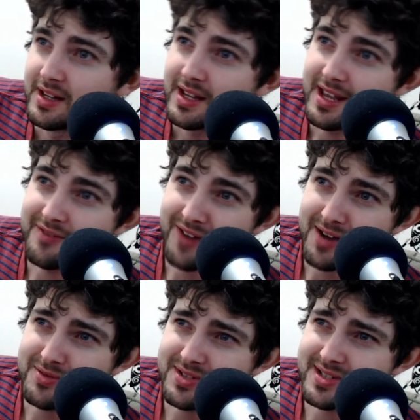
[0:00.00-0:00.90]
If I
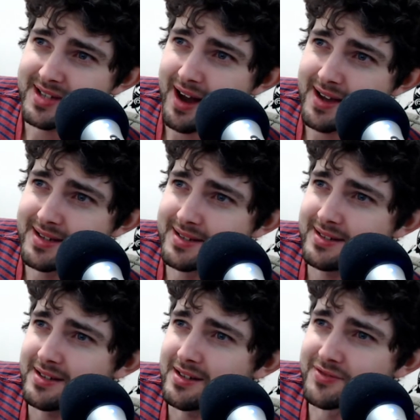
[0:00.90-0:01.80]
was
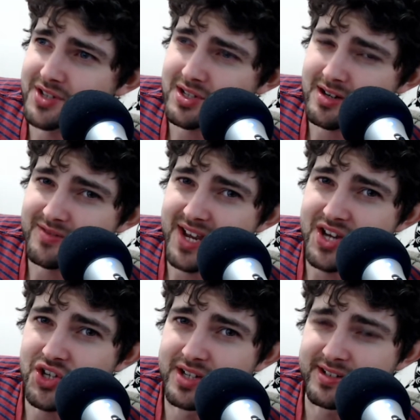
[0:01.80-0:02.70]
dying of
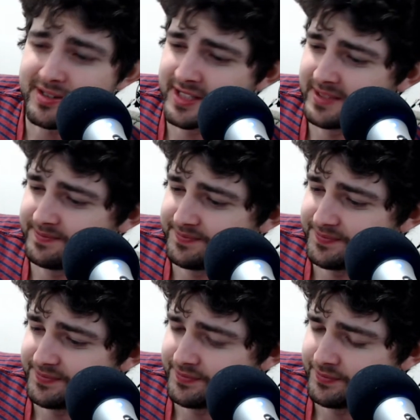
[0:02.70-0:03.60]
starvation,
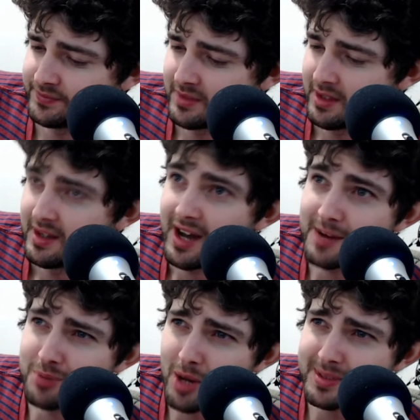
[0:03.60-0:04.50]
I'd
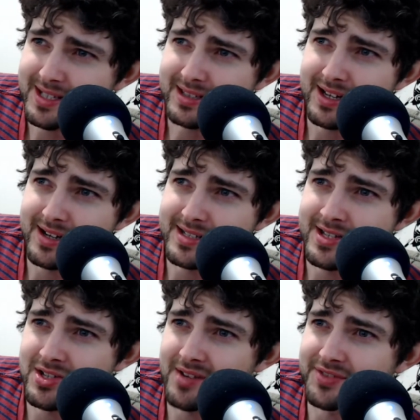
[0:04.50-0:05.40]
probably eat the
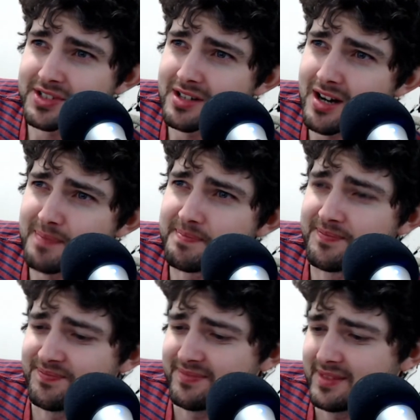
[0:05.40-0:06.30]
onions off the top,
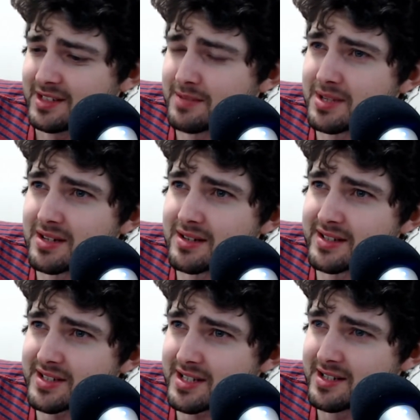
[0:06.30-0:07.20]
to be
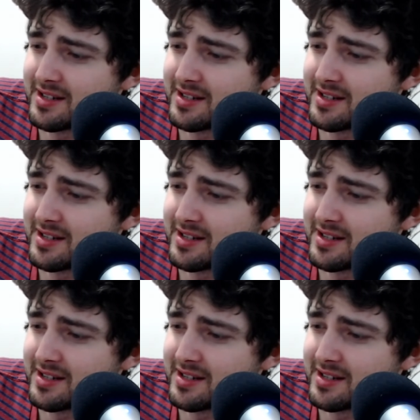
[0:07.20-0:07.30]
honest.